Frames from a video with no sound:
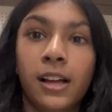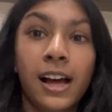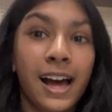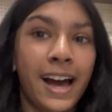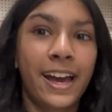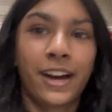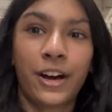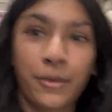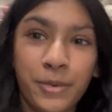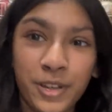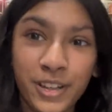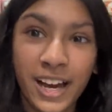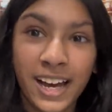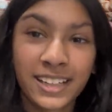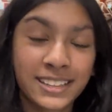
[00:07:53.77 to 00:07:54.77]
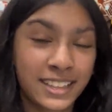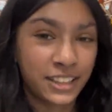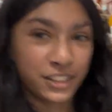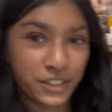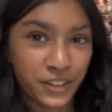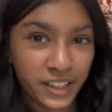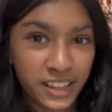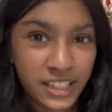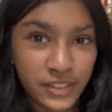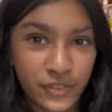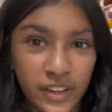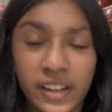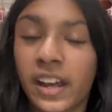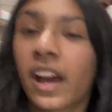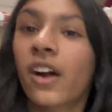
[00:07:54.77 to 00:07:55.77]
I hope you guys enjoyed this
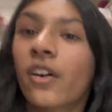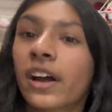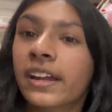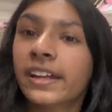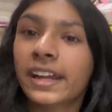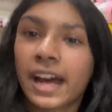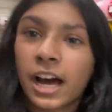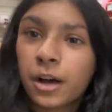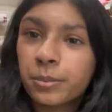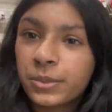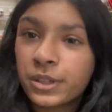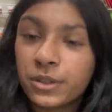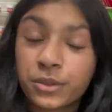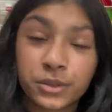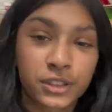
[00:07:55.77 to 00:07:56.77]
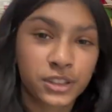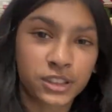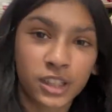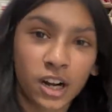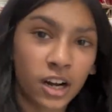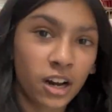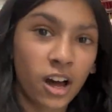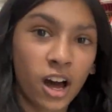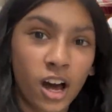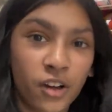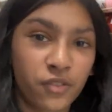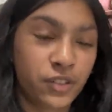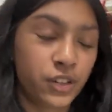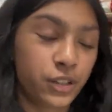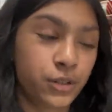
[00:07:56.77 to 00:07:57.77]
video and it helped you start off
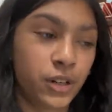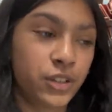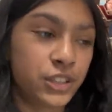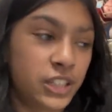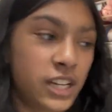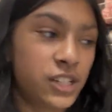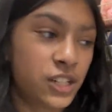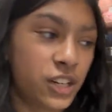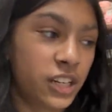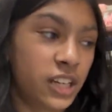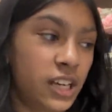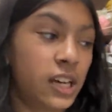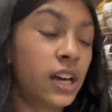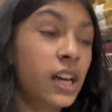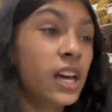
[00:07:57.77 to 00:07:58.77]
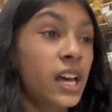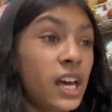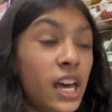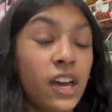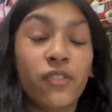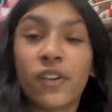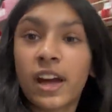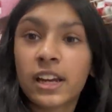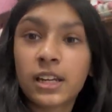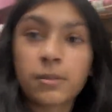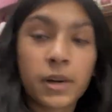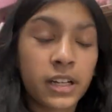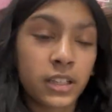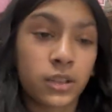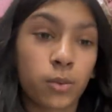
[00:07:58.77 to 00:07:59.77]
your crochet journey. If anybody's